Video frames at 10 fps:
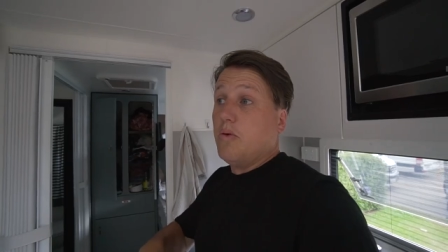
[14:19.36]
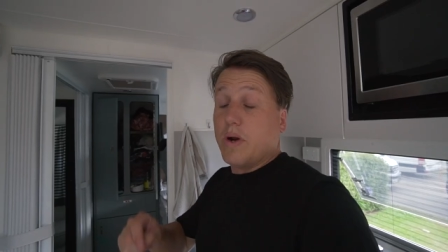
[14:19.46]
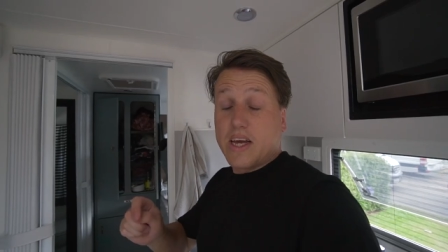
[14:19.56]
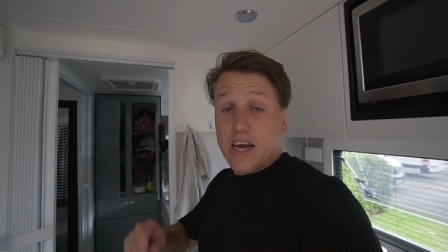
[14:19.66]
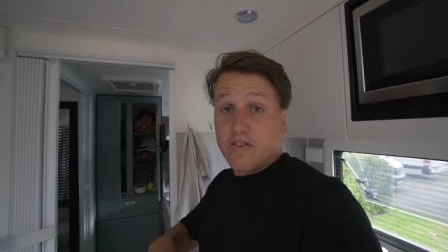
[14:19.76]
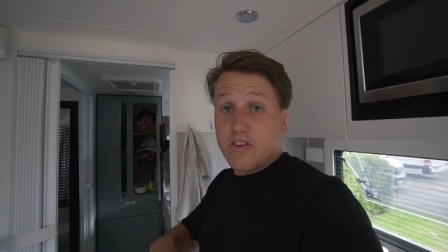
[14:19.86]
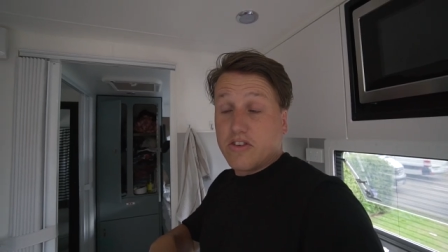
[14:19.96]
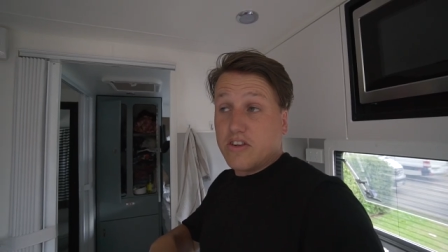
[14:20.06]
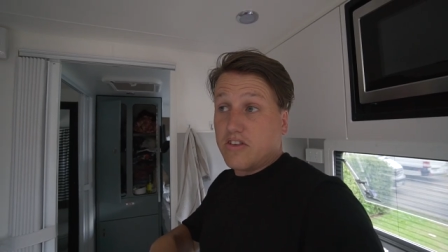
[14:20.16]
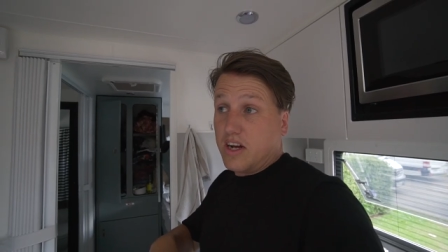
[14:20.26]
wedding
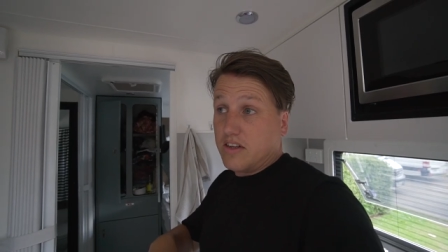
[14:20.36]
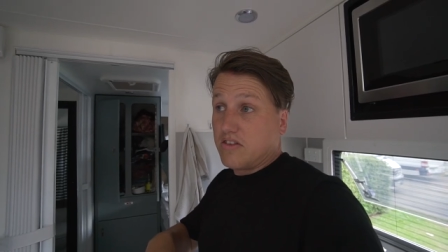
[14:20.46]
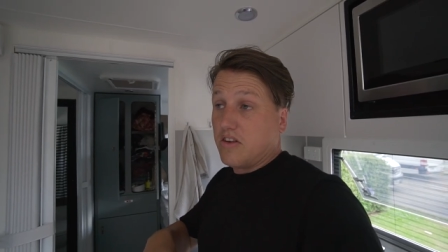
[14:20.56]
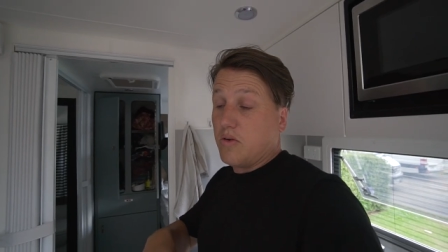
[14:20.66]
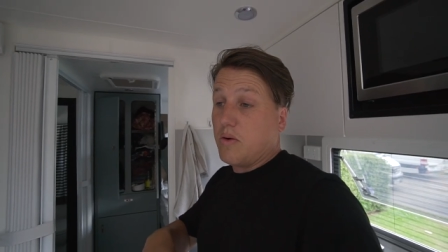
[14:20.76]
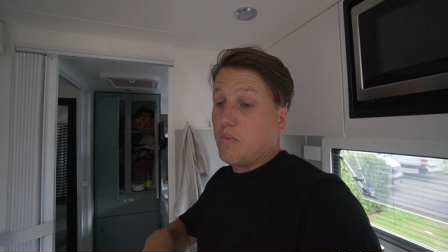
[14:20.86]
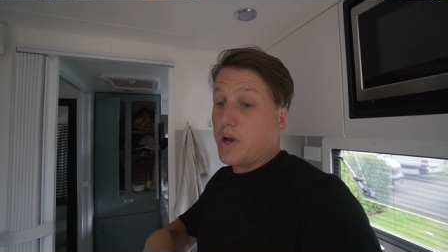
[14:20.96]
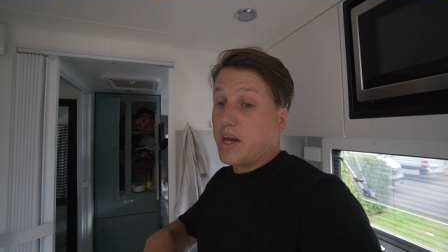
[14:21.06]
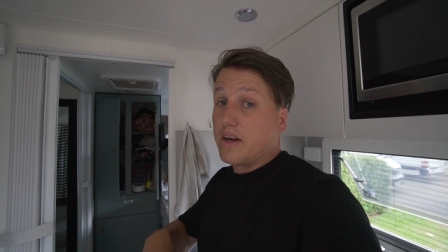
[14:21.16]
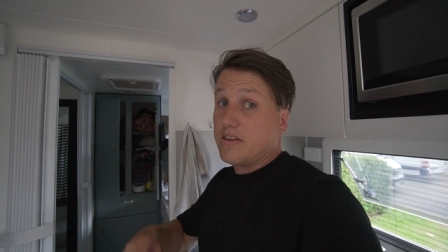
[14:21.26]
anniversary tonight, so um,
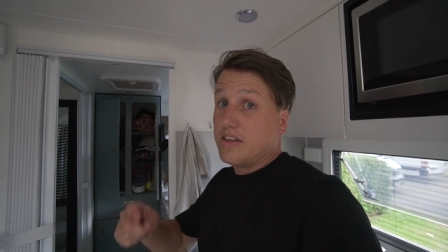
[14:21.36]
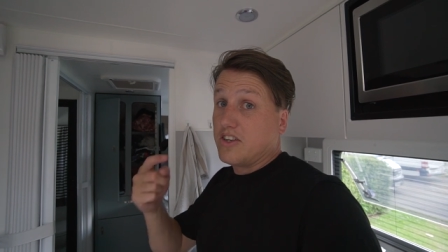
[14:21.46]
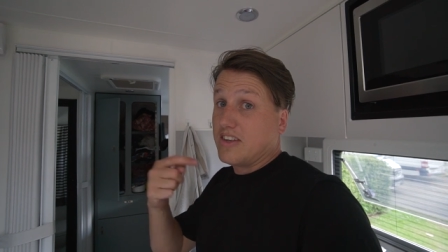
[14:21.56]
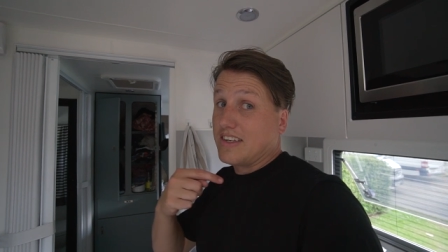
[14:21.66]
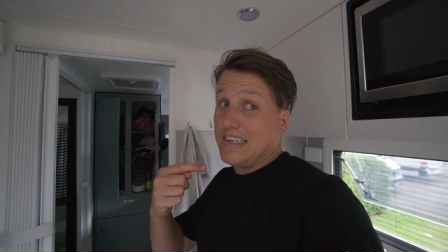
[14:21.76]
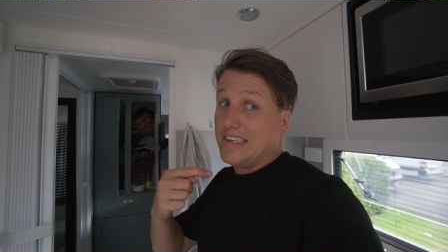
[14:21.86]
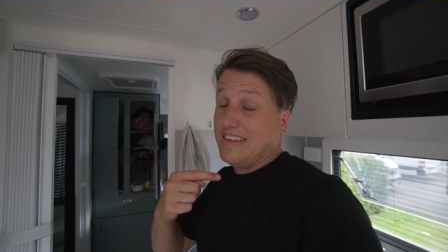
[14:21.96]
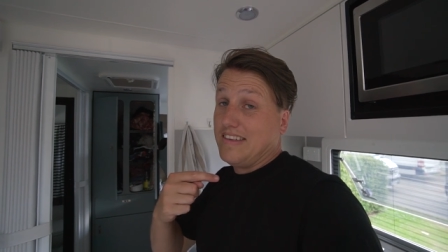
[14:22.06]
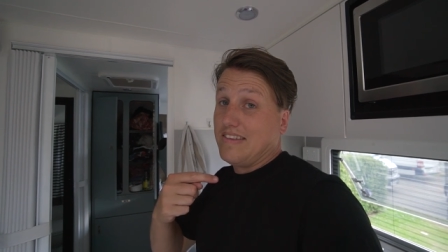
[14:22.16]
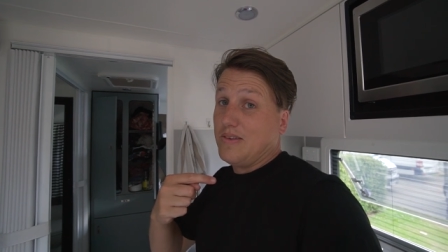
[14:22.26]
we're going to ditch the
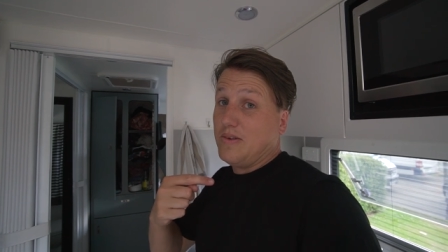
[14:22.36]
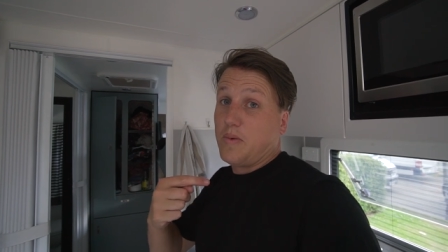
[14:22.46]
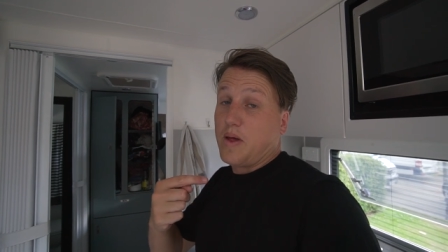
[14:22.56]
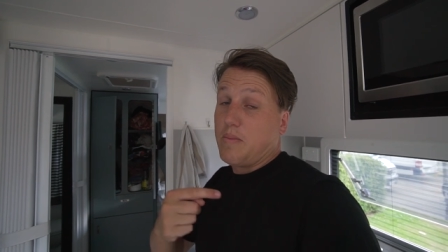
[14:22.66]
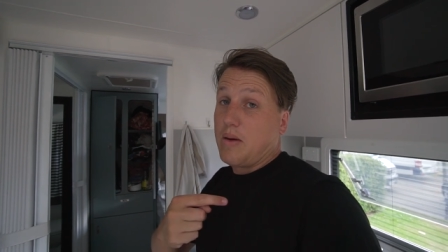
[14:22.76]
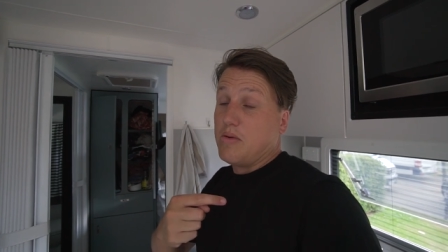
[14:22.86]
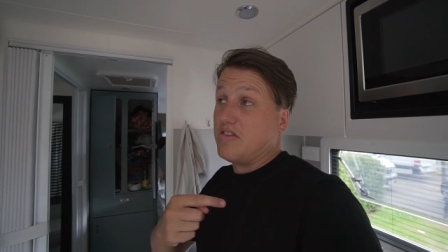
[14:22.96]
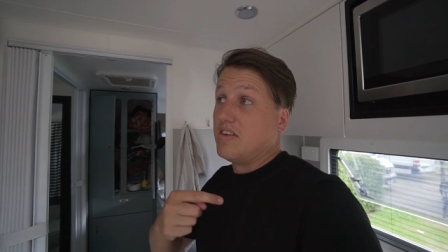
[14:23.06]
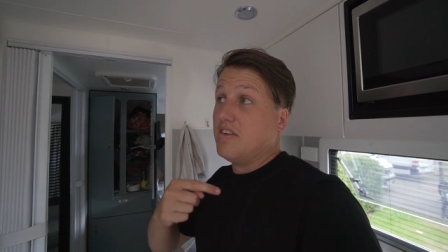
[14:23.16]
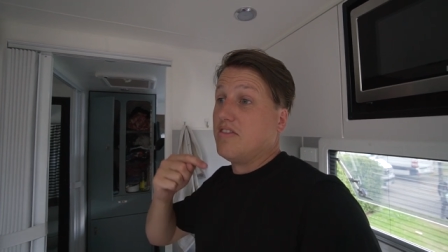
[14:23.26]
kids with our
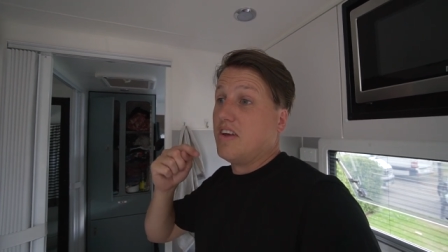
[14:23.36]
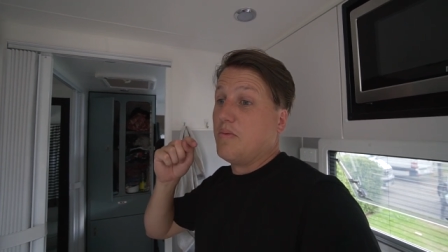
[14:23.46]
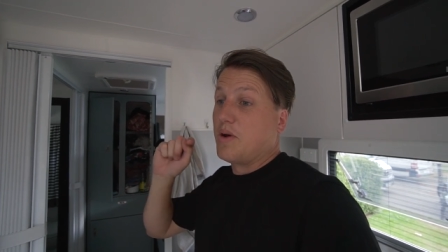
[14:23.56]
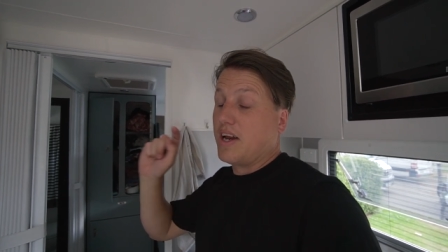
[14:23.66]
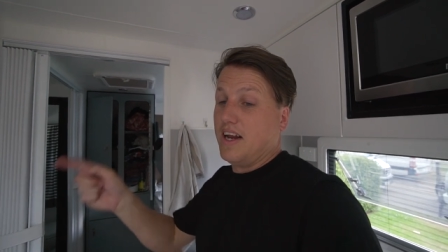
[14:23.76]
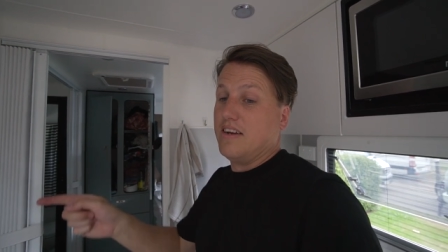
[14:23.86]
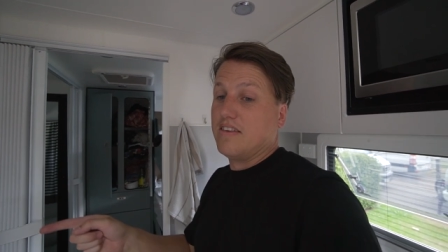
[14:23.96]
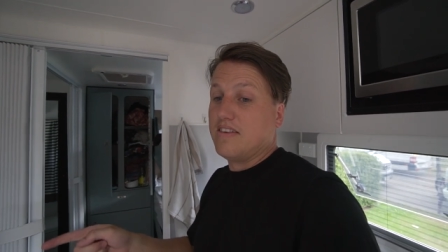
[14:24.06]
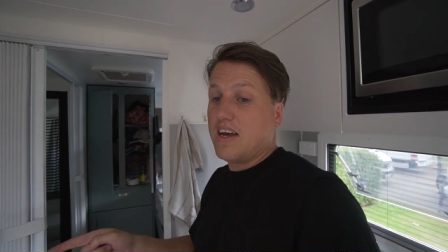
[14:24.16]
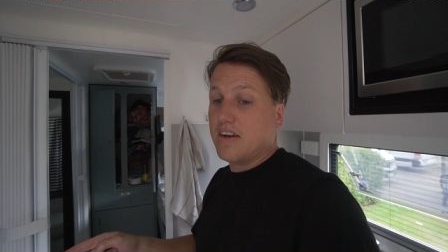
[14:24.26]
babysitters and we're going to head
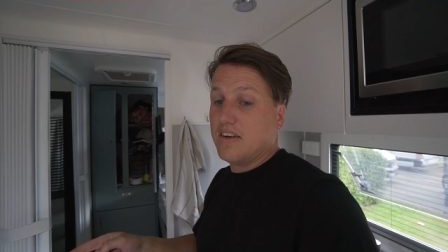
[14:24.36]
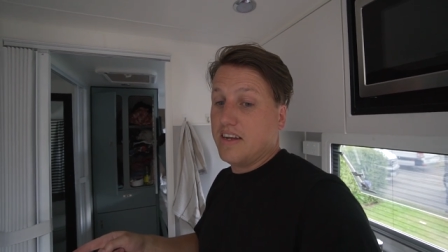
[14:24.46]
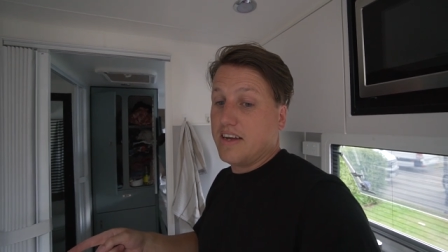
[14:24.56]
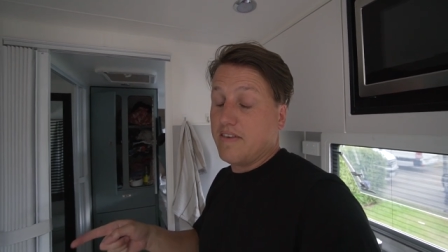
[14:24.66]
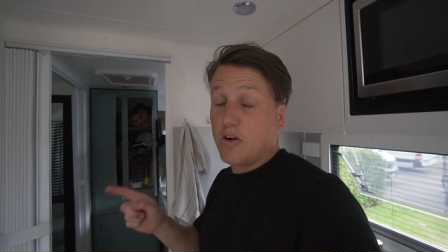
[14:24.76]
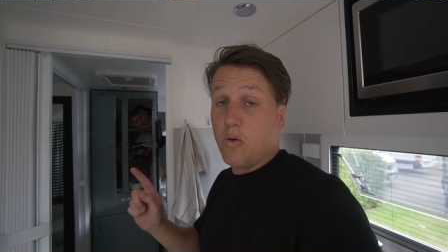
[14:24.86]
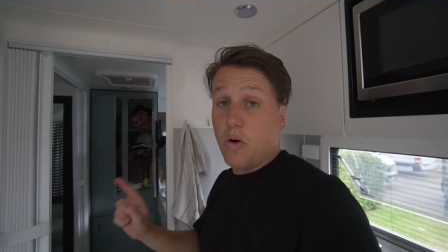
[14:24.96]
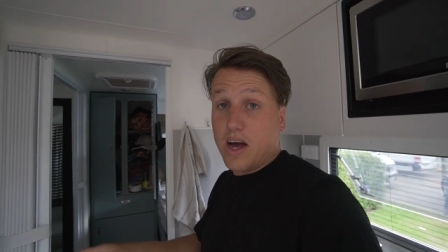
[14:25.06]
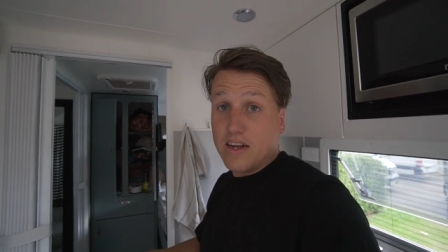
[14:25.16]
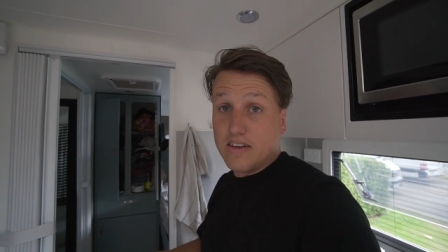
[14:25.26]
into town, have a
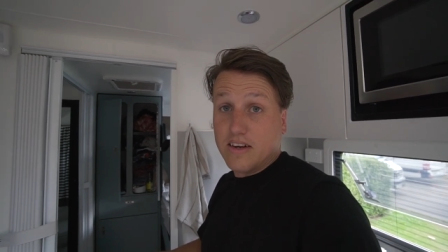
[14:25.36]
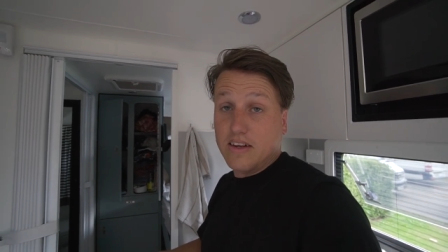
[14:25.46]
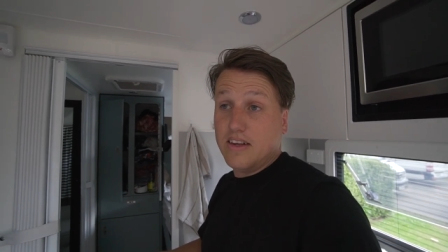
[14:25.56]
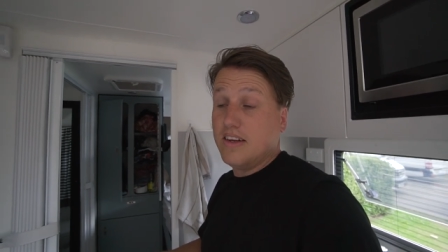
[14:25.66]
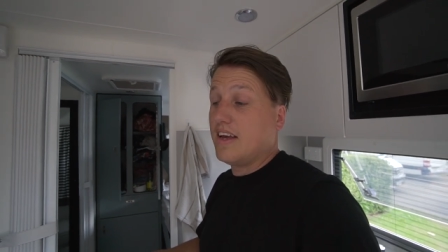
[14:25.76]
quiet dinner,